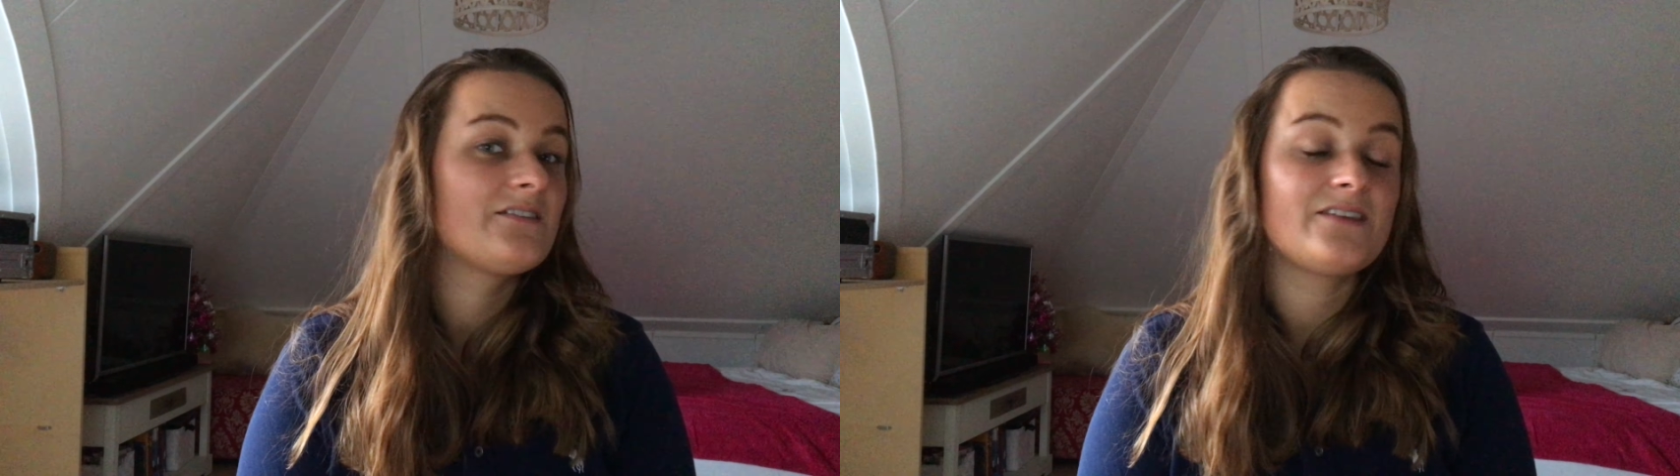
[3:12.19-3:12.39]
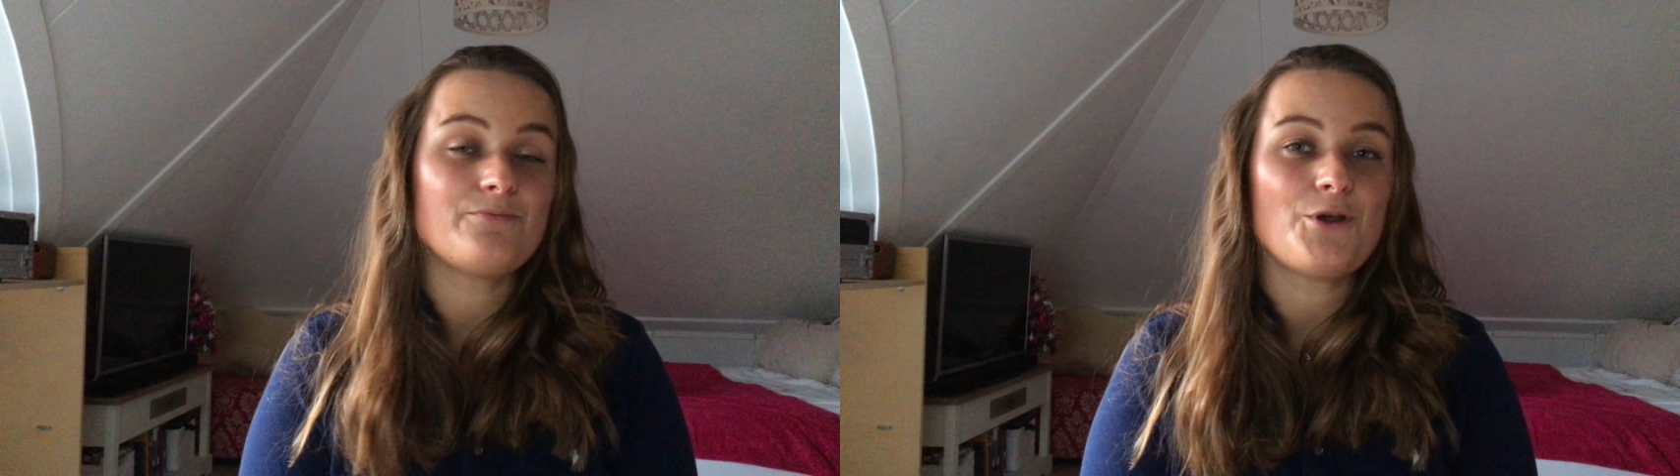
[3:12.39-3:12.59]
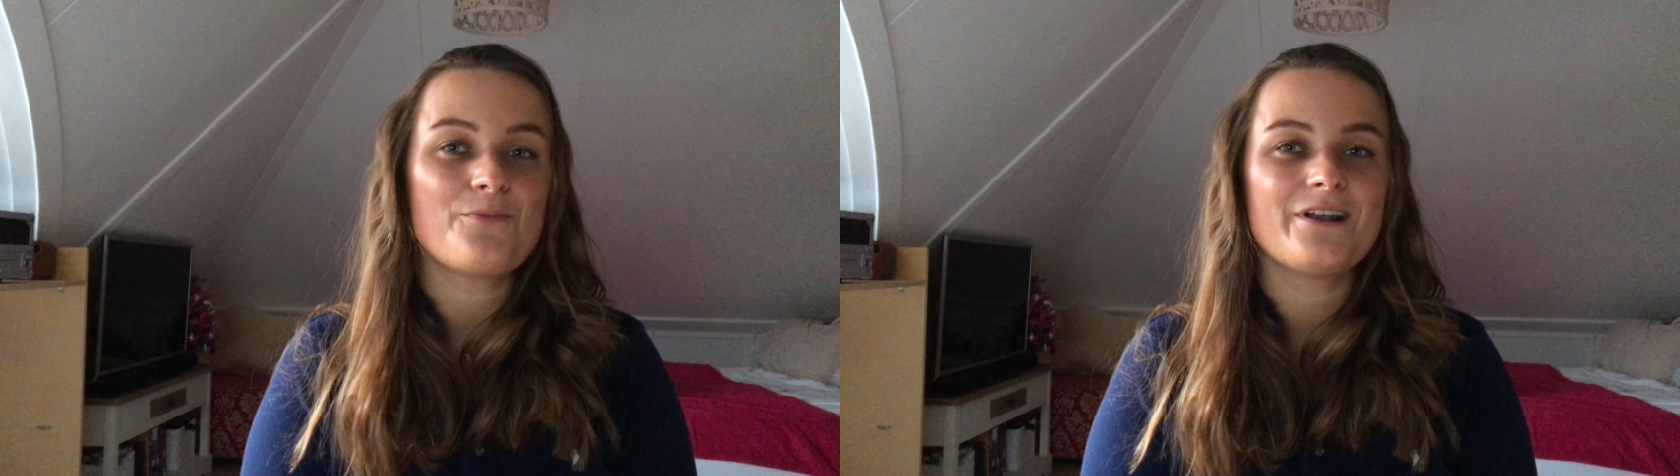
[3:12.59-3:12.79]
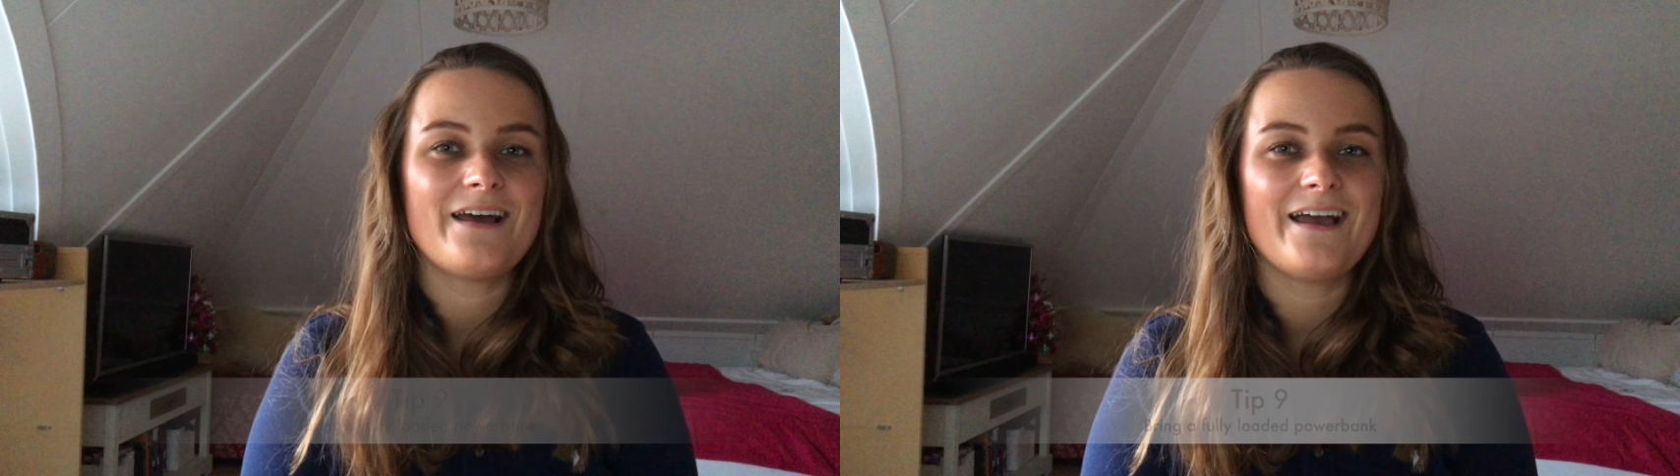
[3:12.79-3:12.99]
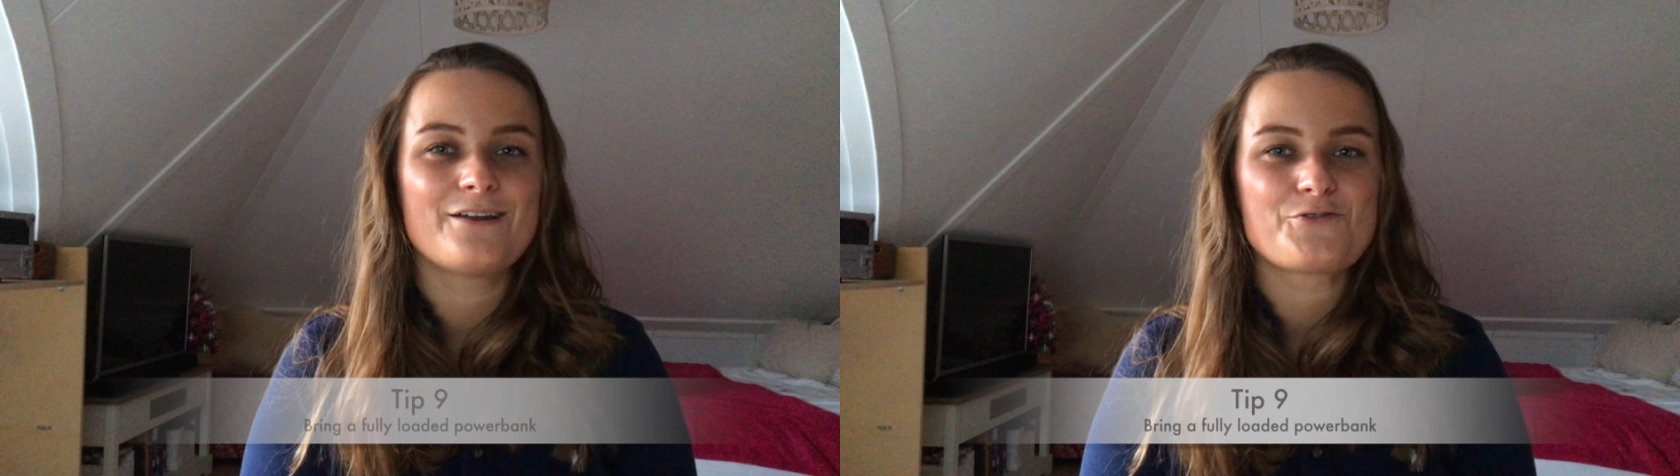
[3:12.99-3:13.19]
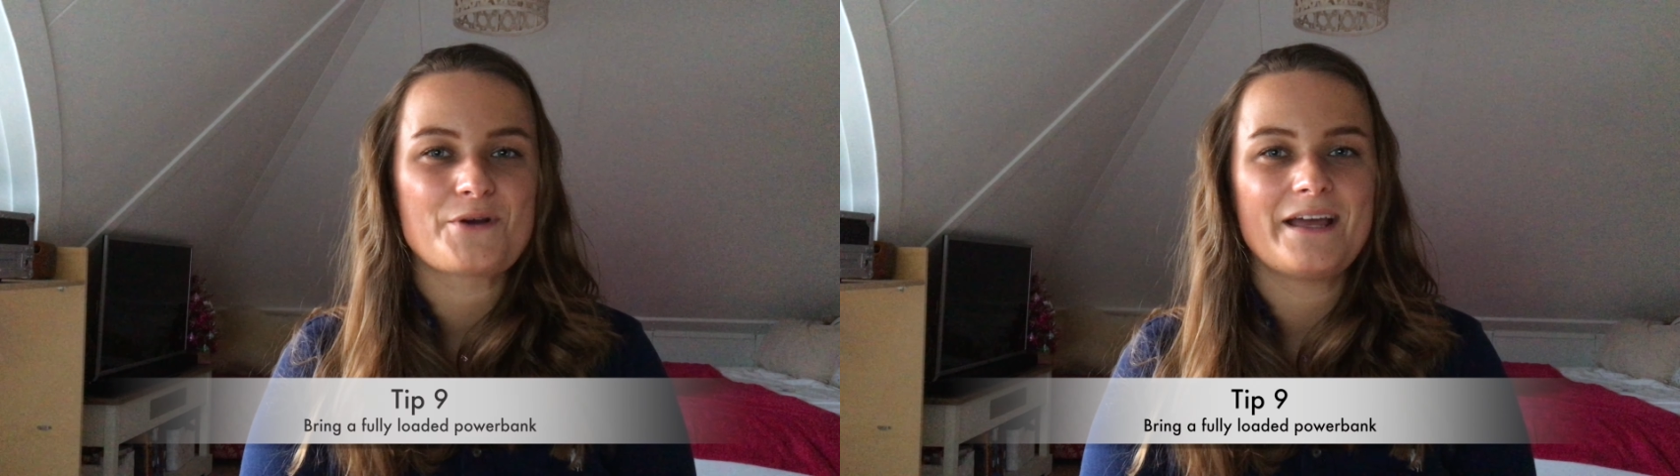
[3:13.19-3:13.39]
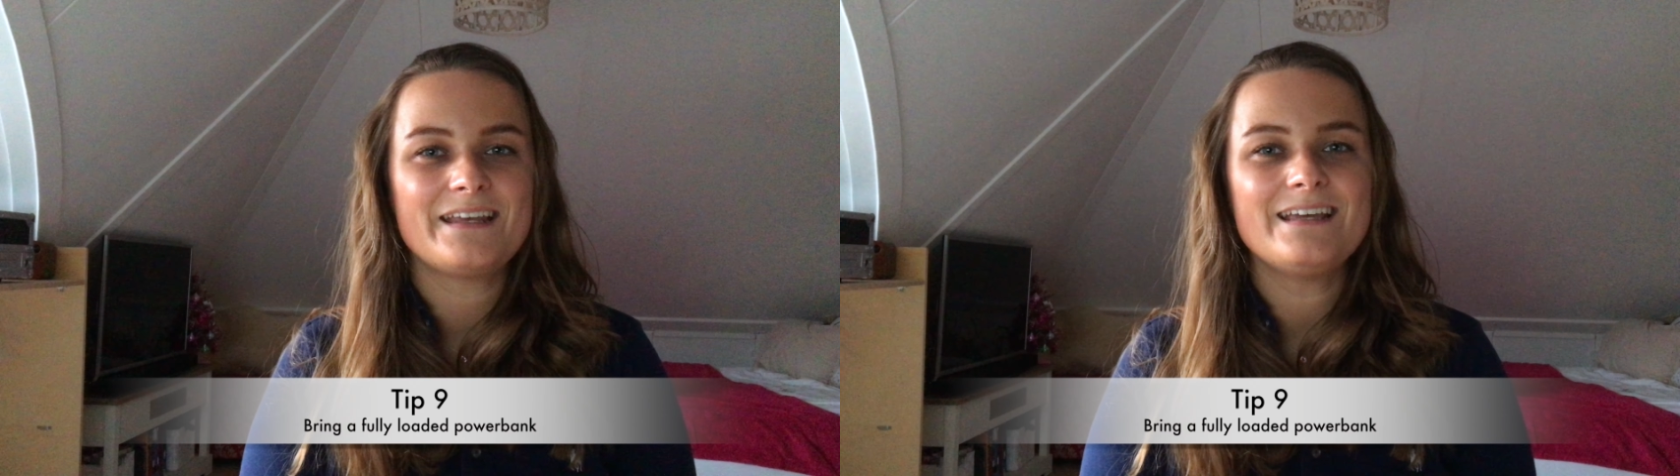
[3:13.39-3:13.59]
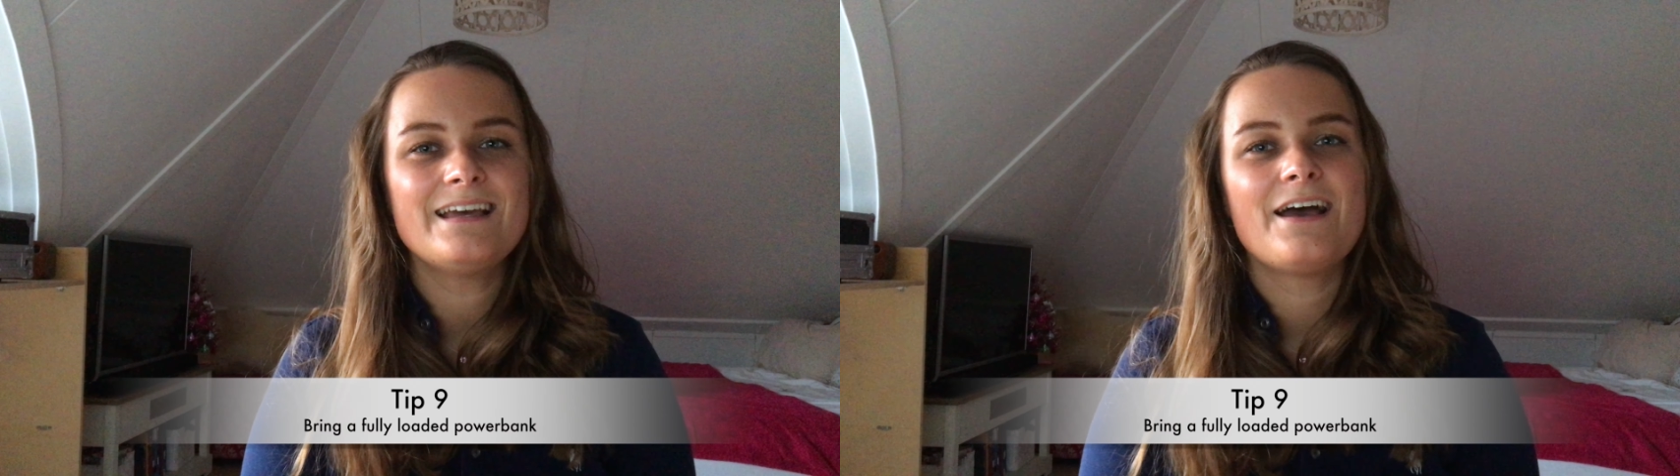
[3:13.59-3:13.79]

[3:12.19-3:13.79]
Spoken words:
Tip number 9 already.